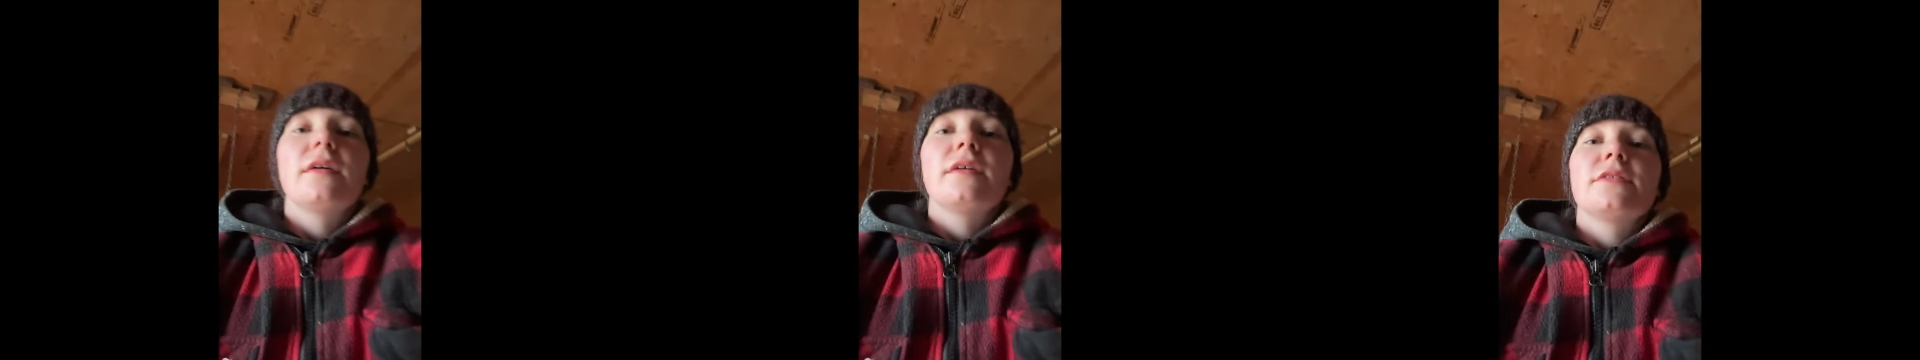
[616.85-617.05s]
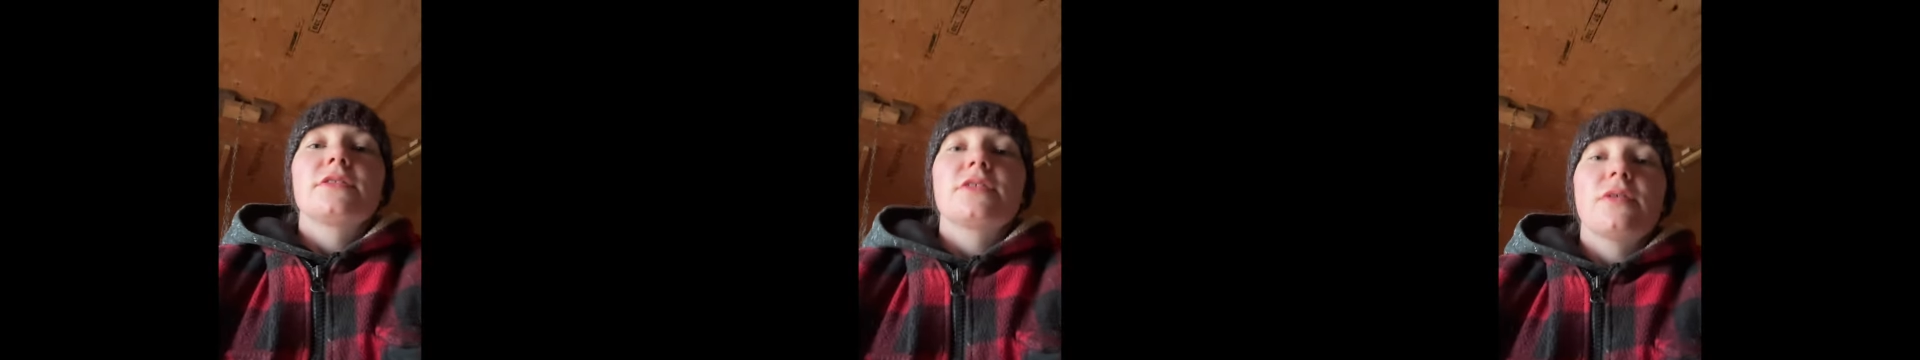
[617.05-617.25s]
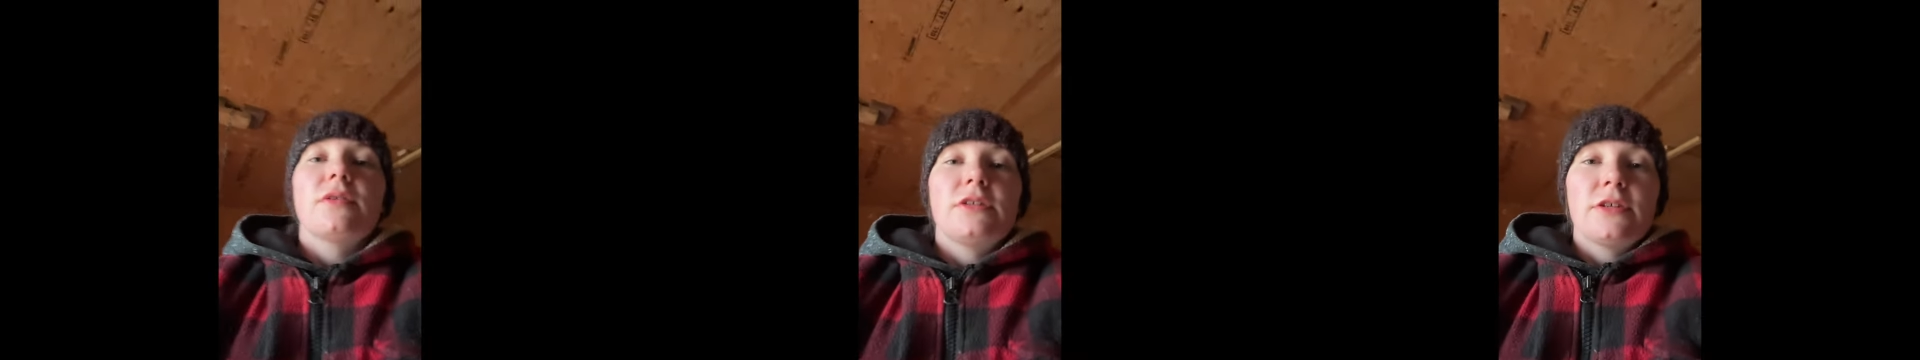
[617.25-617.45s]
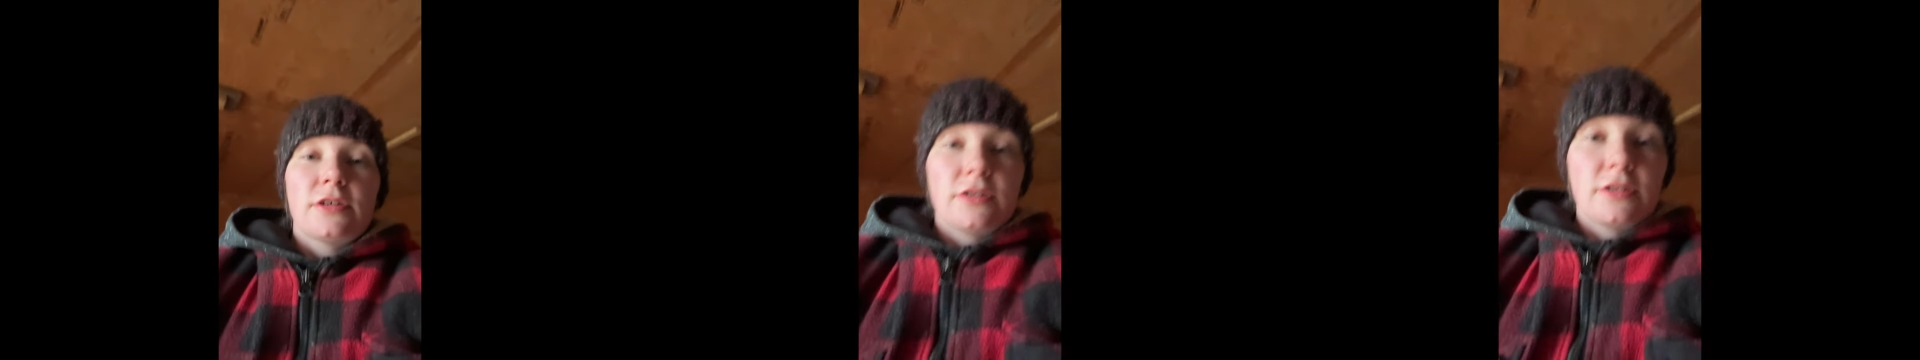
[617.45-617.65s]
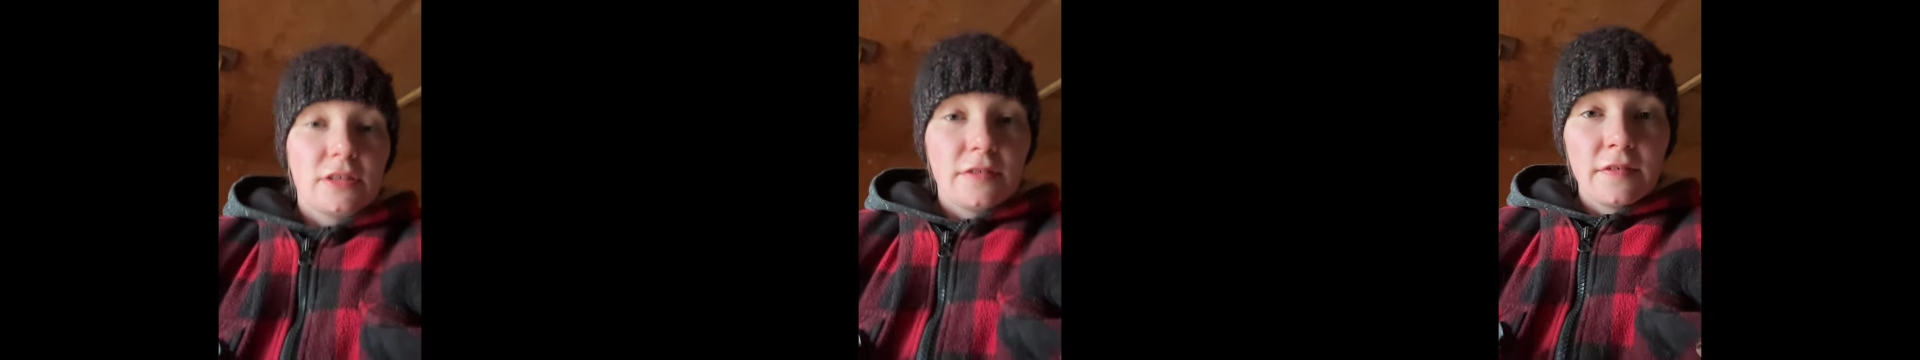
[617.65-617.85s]
So I took
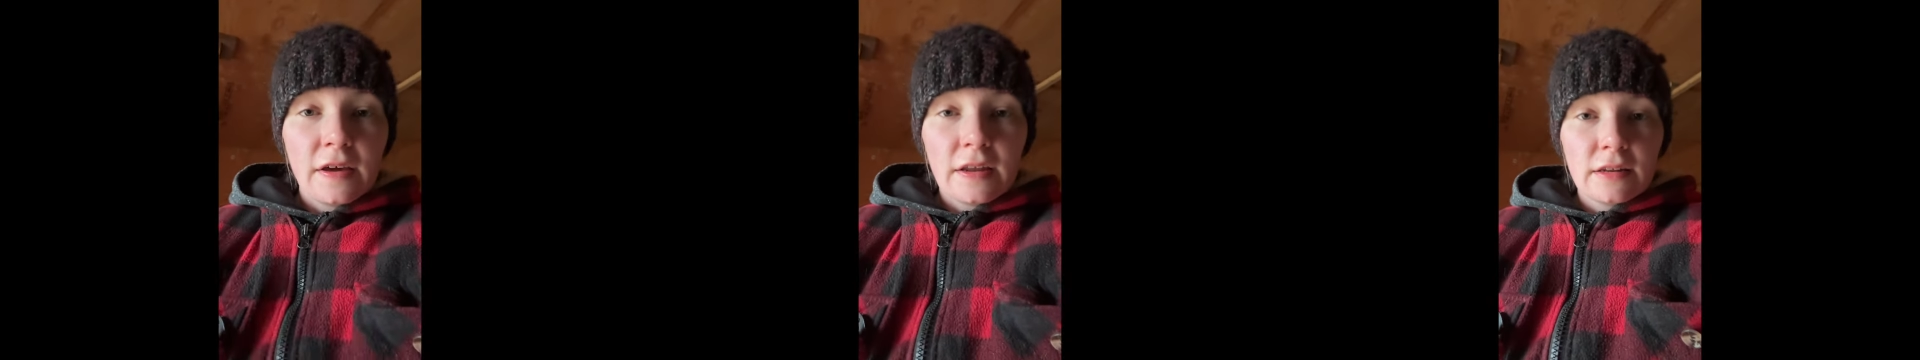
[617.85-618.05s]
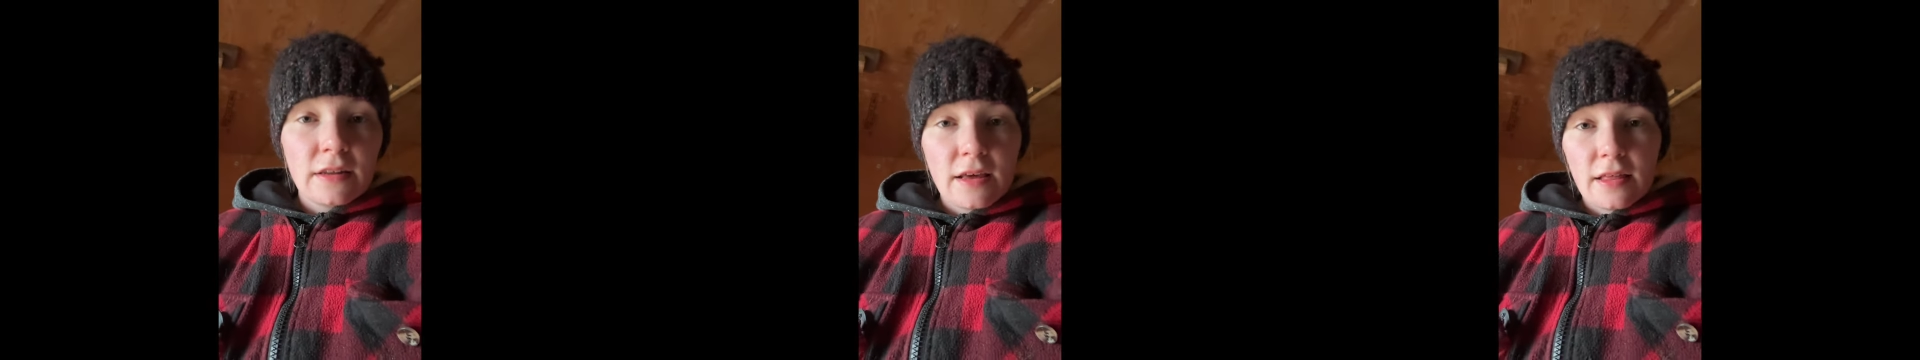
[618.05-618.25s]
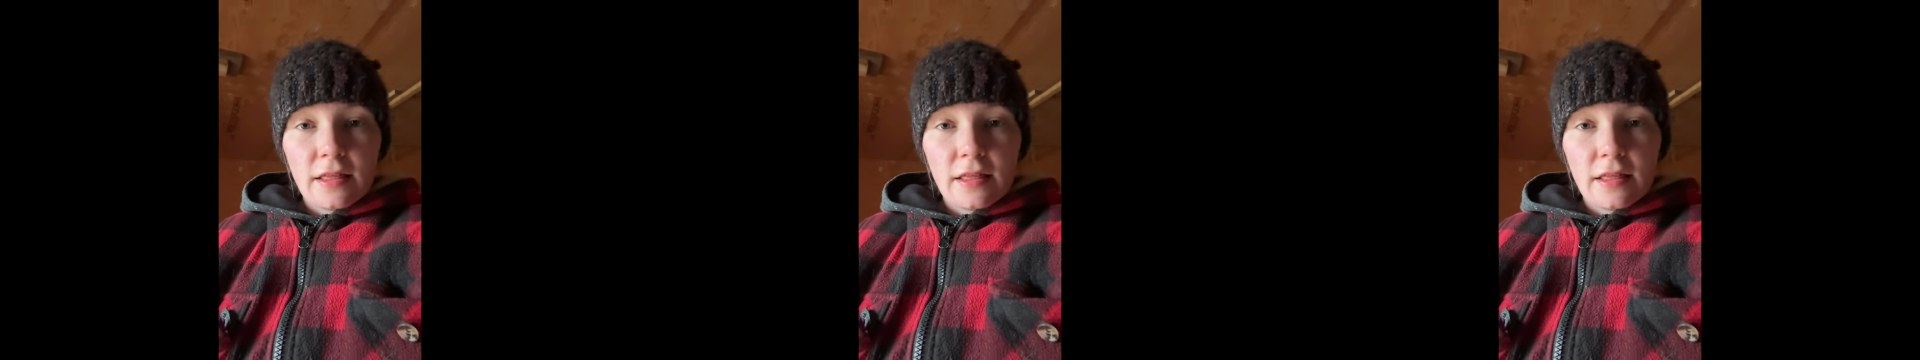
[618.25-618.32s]
her to the vet today,